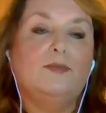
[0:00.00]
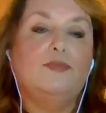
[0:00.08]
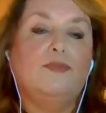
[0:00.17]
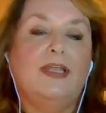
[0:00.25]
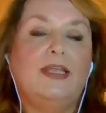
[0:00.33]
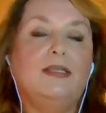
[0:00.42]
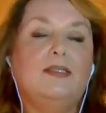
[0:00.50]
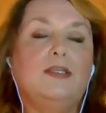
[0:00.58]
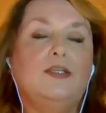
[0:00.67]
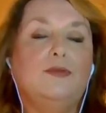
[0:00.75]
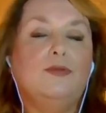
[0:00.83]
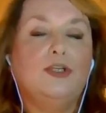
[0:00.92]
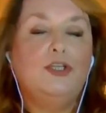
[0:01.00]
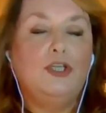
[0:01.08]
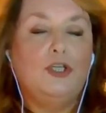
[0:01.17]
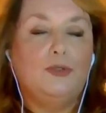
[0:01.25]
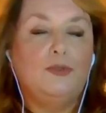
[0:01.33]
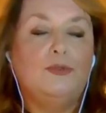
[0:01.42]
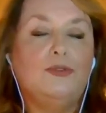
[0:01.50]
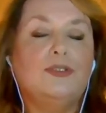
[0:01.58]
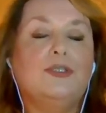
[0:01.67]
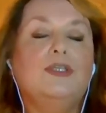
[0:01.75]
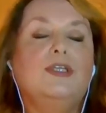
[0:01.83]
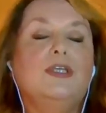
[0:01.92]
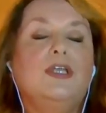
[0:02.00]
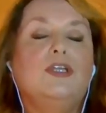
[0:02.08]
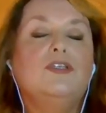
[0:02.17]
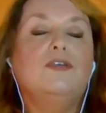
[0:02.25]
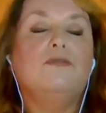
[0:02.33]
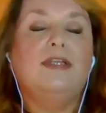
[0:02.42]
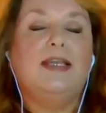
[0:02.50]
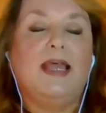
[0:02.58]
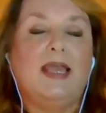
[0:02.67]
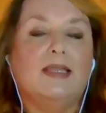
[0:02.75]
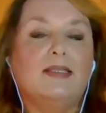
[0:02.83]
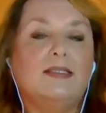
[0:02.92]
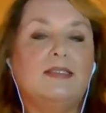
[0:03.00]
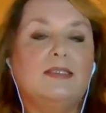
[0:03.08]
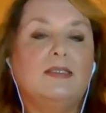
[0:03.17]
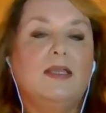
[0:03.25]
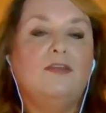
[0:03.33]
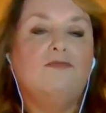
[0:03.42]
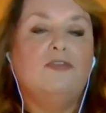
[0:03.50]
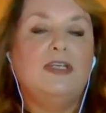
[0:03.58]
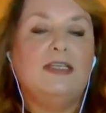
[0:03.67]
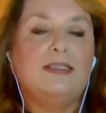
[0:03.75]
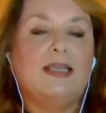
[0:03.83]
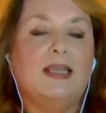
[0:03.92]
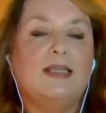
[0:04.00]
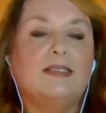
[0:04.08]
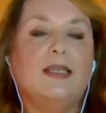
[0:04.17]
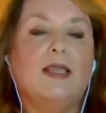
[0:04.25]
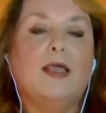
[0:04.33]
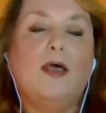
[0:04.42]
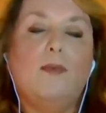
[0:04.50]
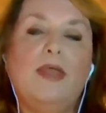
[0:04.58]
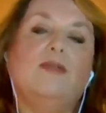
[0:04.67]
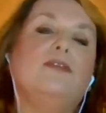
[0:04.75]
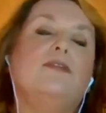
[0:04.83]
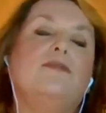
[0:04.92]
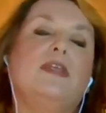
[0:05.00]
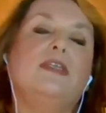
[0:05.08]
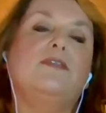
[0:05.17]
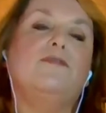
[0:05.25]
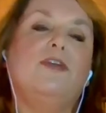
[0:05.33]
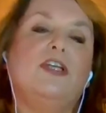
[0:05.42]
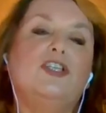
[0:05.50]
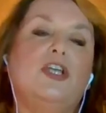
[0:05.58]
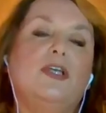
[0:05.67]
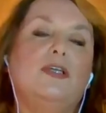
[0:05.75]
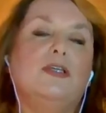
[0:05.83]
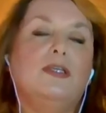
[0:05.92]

break that you can use to relax and reset and come out of this pressure